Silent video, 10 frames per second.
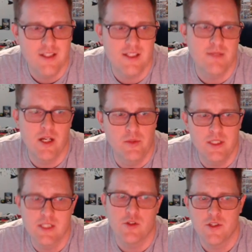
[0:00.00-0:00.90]
amount of
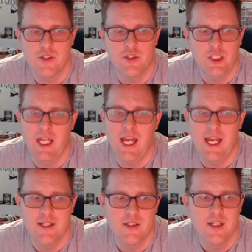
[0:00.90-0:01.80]
resources she
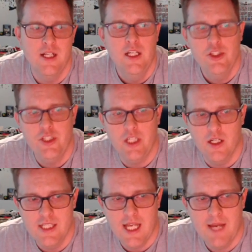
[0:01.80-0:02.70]
has. She
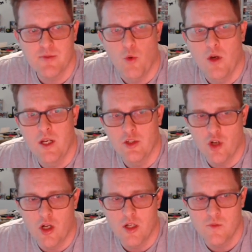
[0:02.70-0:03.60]
untaps 1 and
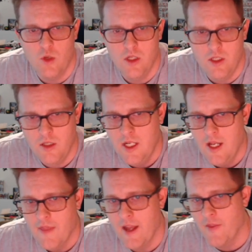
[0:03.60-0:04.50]
draws 1.
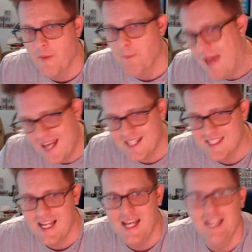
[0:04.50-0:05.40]
Then on the back
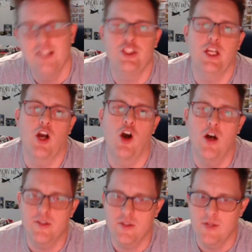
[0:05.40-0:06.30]
side, she
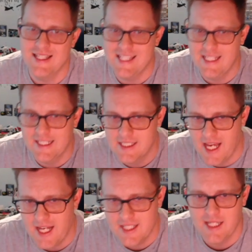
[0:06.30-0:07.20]
also has the
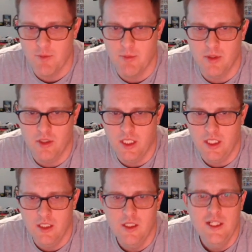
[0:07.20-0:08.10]
exact same
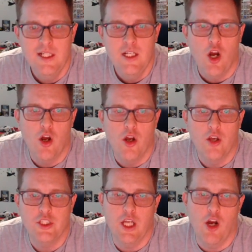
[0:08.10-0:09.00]
ability.
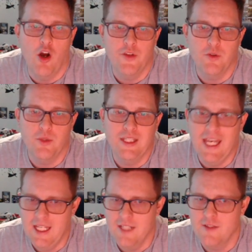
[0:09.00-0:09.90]
She also
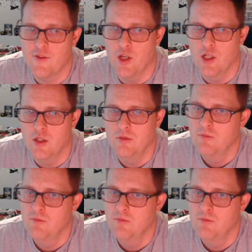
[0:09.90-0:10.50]
gains, though,